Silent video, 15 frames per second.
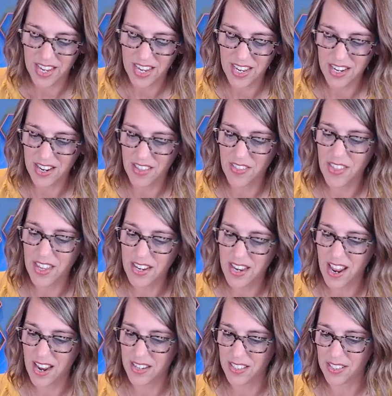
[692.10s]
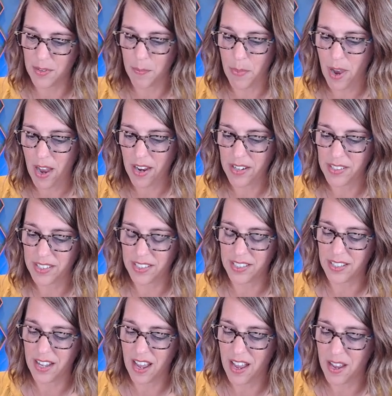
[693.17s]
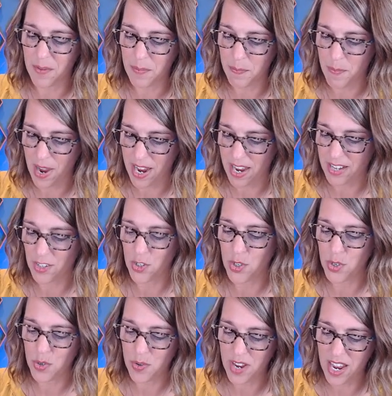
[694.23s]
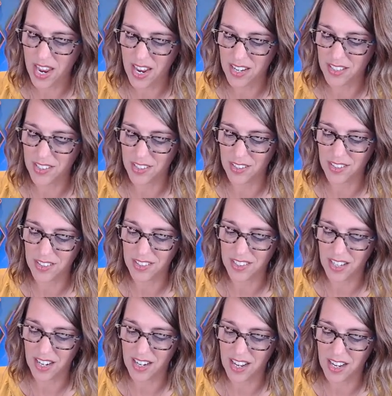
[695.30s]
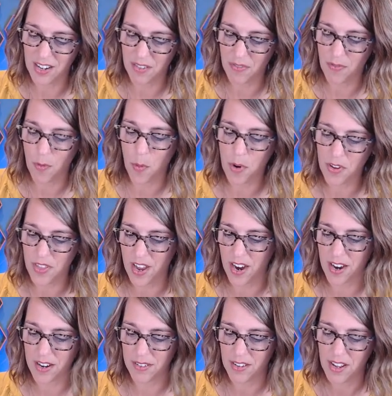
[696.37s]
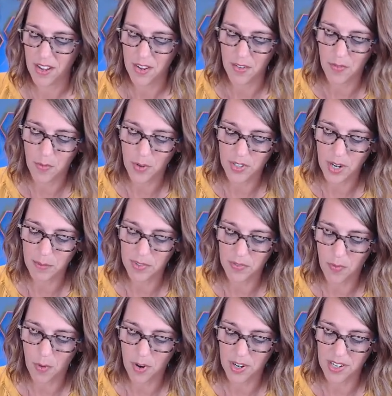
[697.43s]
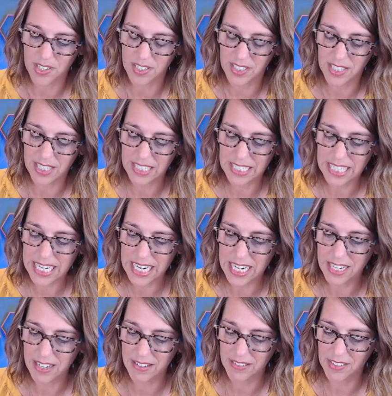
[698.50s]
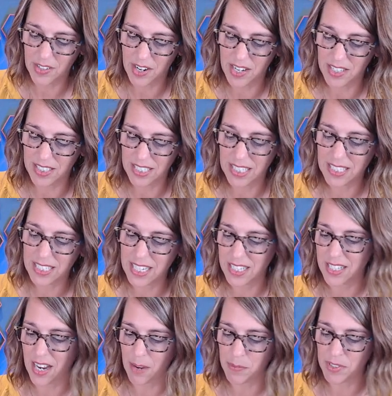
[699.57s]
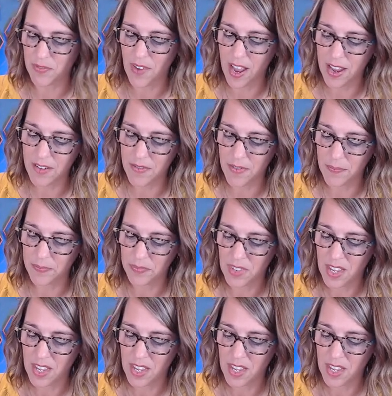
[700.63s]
In the next box, my 2 cancels, and I get a 4 there. 4 times 4 is 16, so I get 16 times 5,